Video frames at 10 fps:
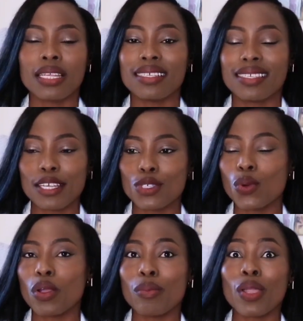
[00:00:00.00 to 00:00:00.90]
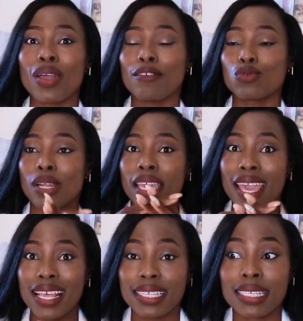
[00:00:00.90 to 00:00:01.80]
in a sector whereby you have to like
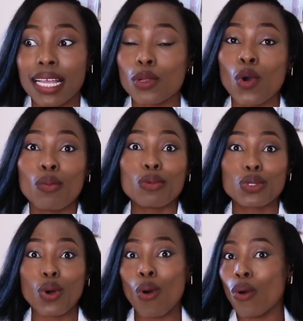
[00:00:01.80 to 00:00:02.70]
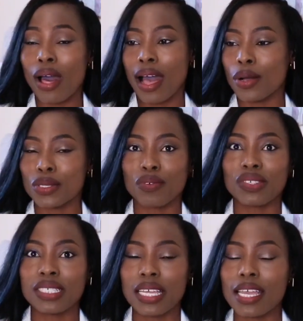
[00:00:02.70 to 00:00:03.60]
stand almost all hours
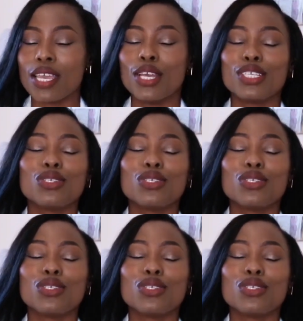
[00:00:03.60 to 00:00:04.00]
of the day